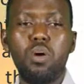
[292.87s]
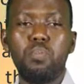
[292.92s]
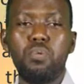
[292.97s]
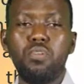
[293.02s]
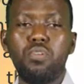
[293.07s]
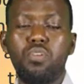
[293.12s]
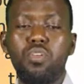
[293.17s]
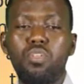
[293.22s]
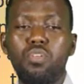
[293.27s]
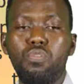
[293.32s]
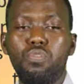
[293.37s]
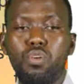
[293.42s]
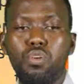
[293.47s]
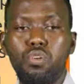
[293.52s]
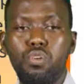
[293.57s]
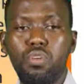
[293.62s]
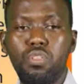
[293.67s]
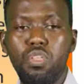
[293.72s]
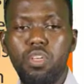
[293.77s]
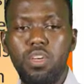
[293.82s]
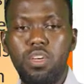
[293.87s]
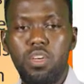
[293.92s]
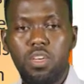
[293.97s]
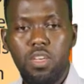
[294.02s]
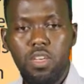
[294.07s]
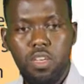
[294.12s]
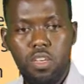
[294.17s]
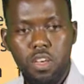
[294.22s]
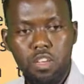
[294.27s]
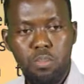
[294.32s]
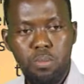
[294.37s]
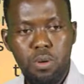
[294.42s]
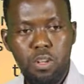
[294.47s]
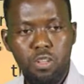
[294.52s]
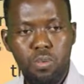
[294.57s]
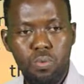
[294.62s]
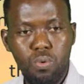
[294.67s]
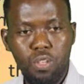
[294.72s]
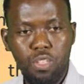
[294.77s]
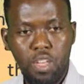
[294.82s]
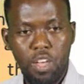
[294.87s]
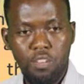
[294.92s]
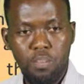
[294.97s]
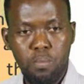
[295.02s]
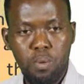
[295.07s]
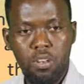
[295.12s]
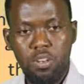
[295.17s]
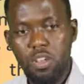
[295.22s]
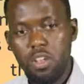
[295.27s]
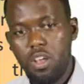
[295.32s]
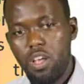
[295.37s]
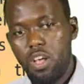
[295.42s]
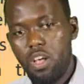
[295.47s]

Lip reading: opportunity for youth engagement with government,